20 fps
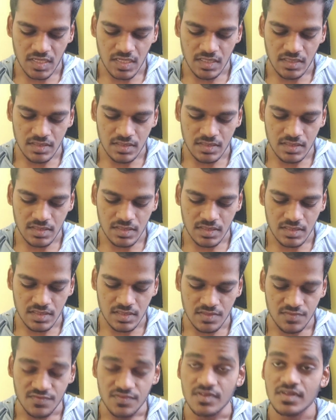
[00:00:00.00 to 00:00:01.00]
as
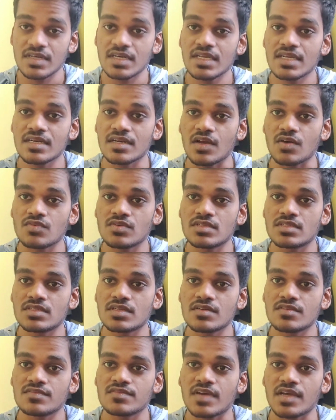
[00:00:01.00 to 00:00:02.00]
a verdict now
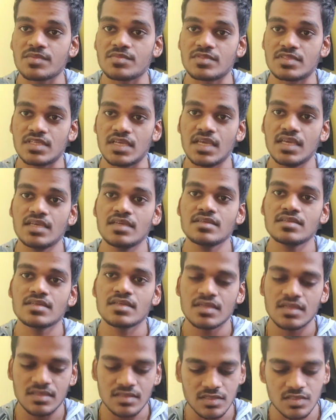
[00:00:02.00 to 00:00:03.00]
itself, I'm saying
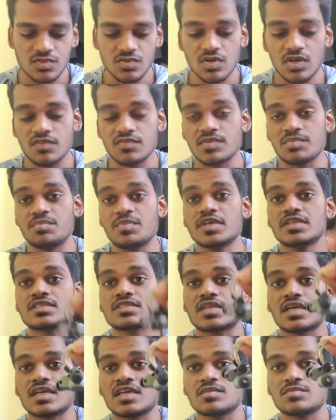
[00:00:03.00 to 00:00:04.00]
this is one of the
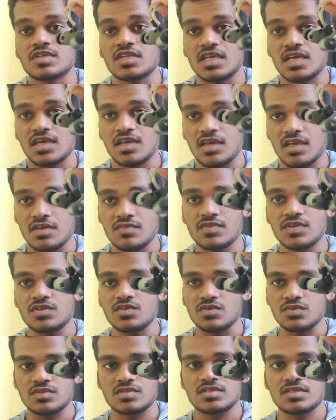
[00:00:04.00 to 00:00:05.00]
best IEM that I have ever
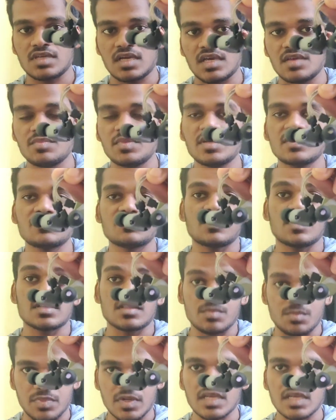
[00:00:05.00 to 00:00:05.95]
used. I mean, for the